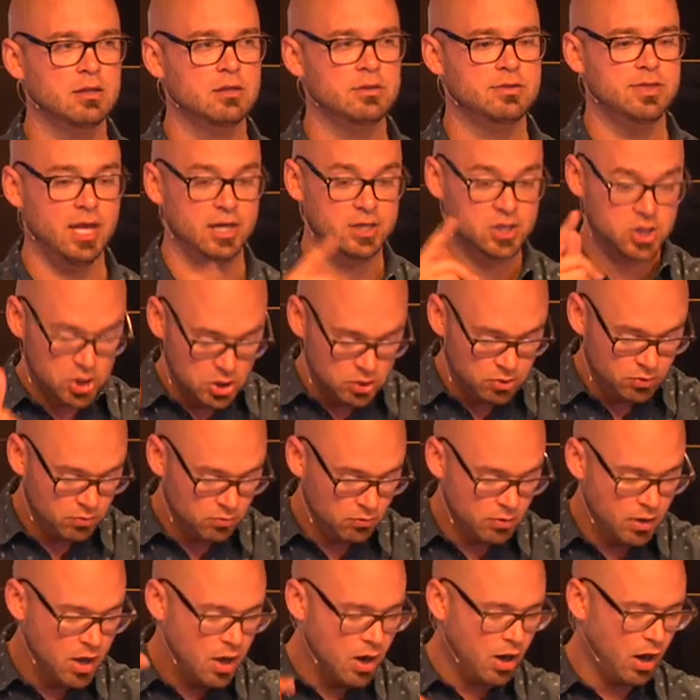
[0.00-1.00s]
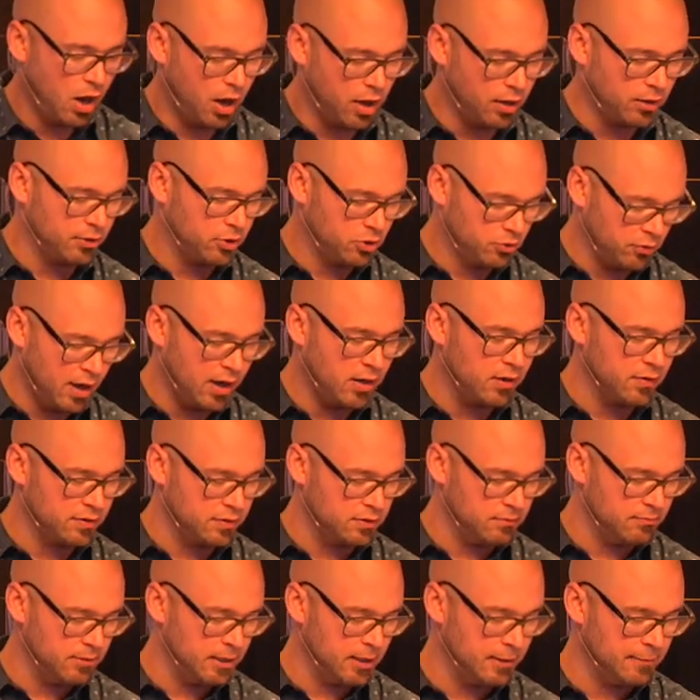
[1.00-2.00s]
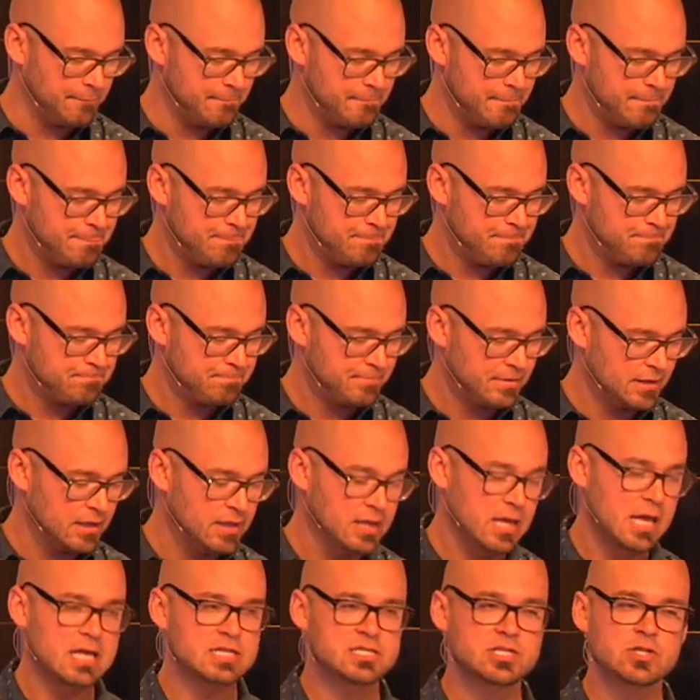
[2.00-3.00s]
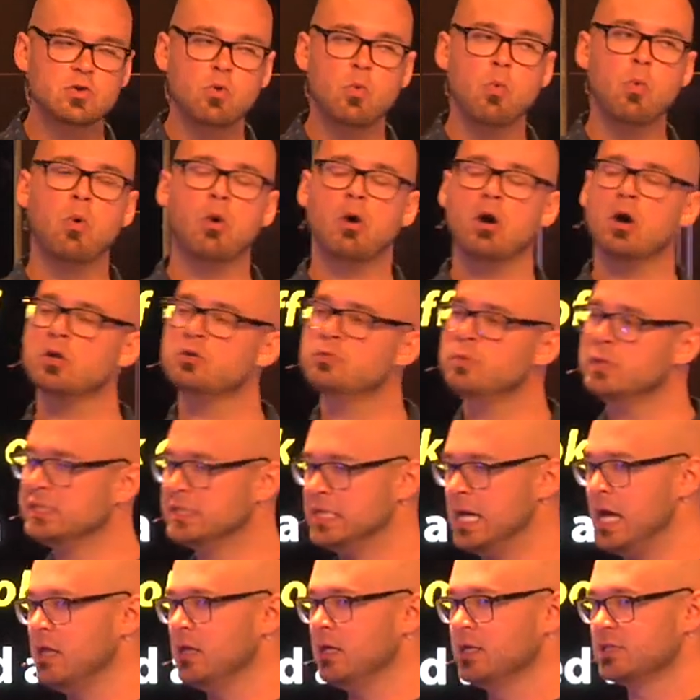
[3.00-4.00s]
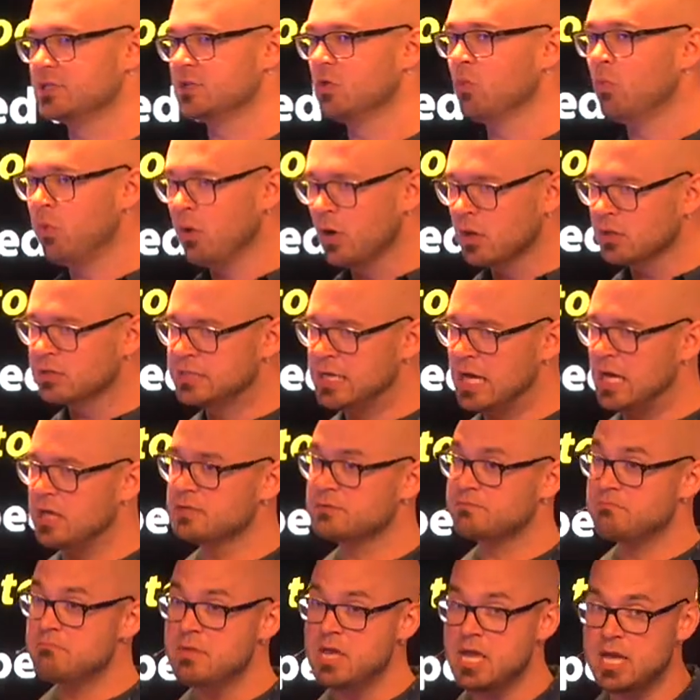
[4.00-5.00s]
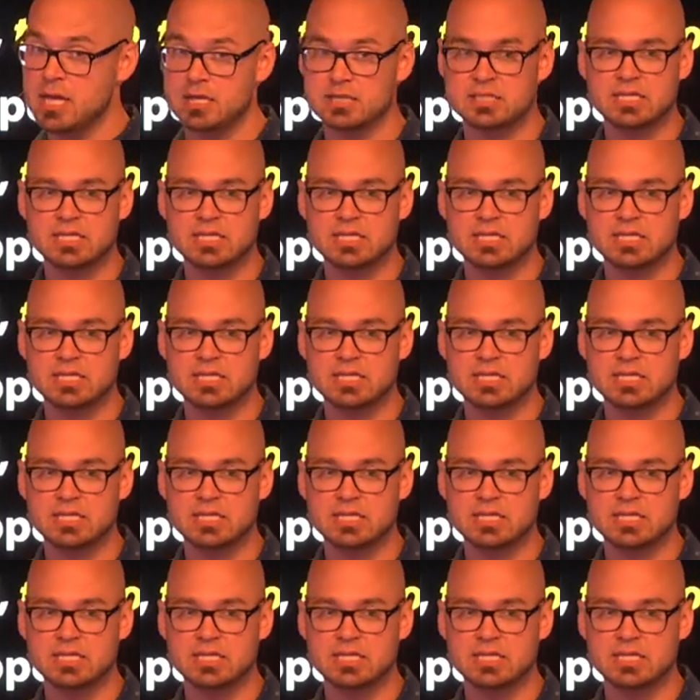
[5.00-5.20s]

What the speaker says: That you are greater than me. See, the world would tell us, the world tells me, it